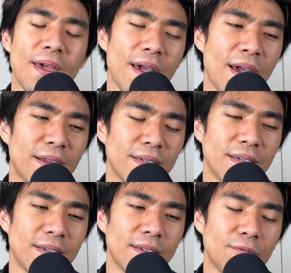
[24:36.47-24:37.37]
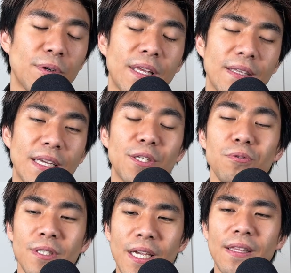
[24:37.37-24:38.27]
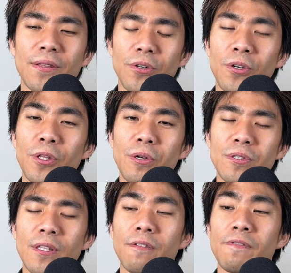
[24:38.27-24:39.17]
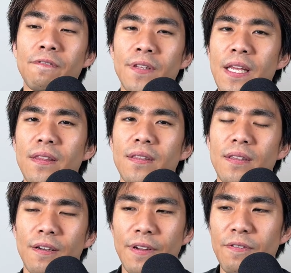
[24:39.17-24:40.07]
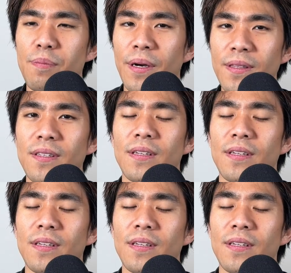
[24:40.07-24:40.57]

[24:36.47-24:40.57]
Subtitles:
And well, they do say that they're closed on the 15th of every month.